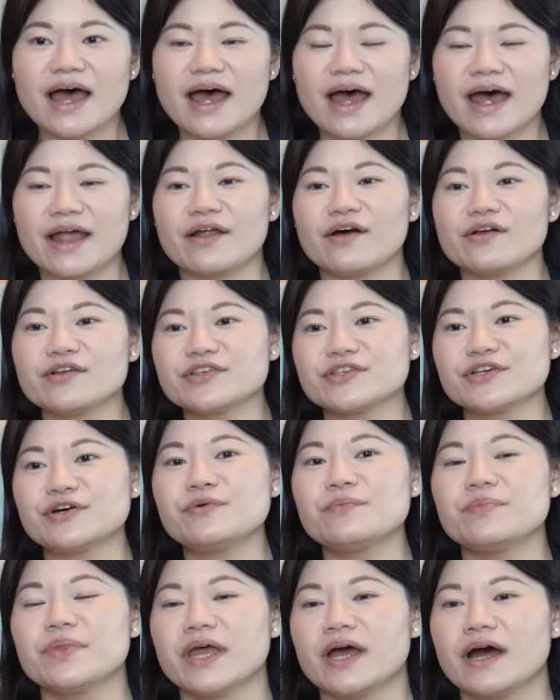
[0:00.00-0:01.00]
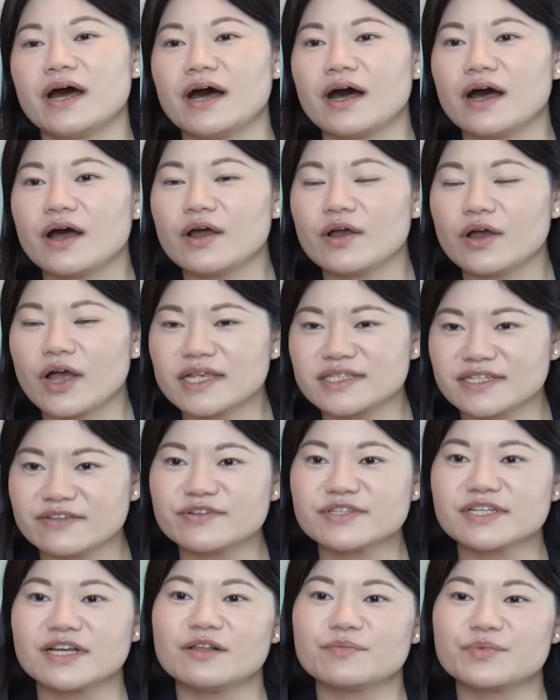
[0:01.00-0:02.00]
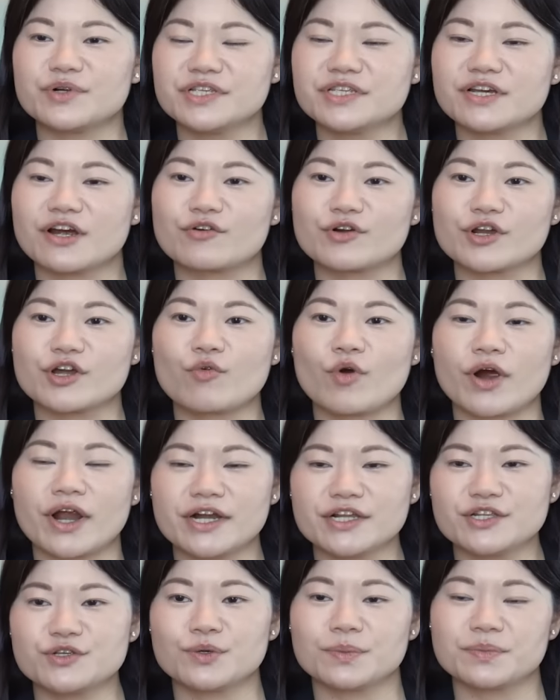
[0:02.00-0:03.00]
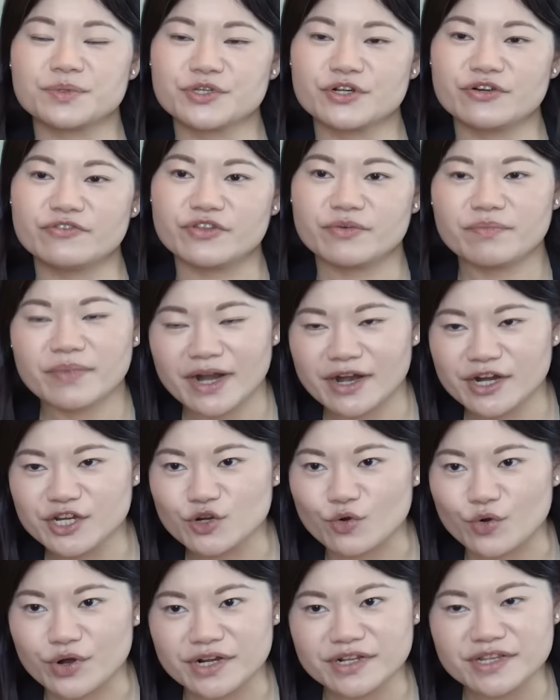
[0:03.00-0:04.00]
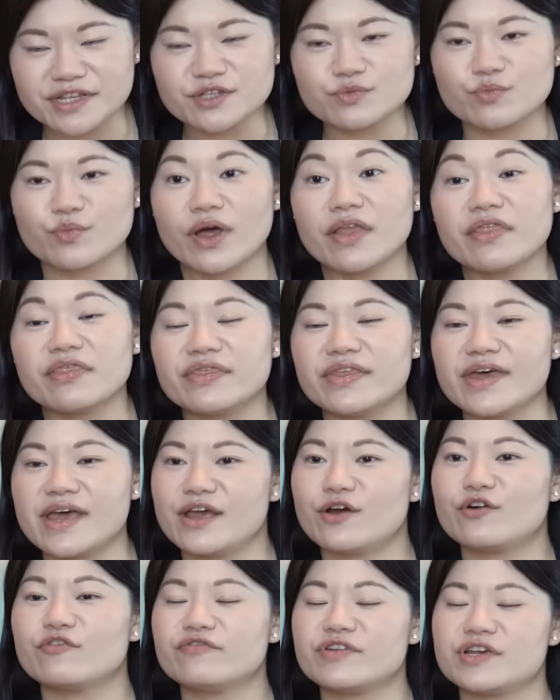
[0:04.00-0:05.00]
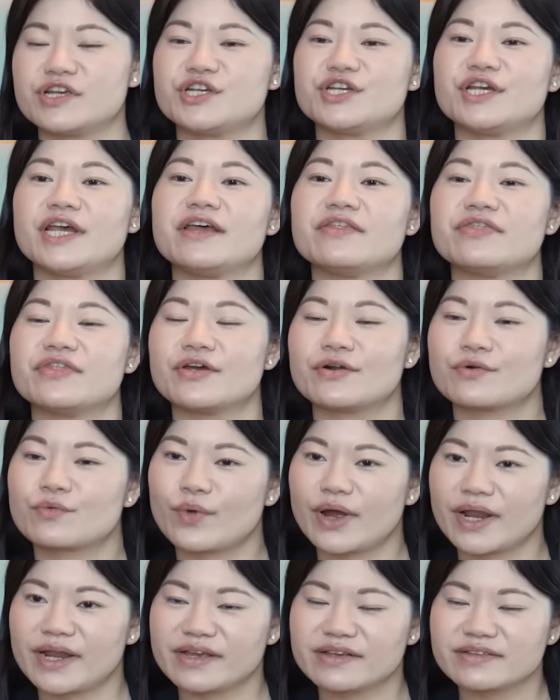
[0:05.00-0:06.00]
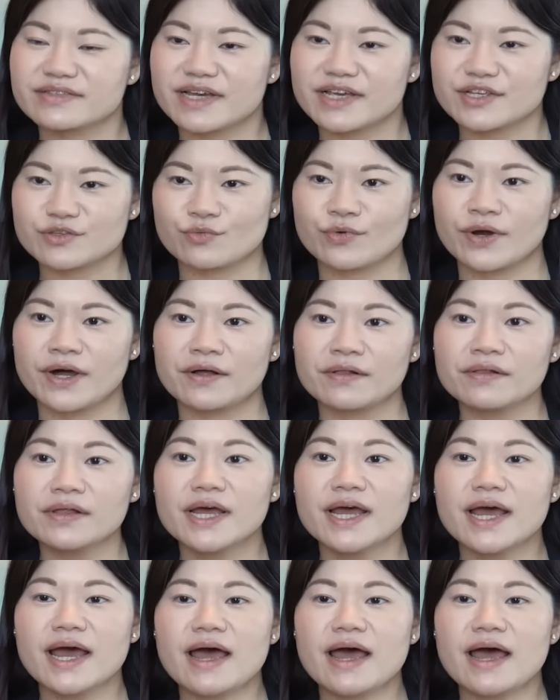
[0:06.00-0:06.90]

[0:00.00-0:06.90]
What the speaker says: And also, civil celebrants are required to observe the marriage ordinance when they officiate their weddings as well.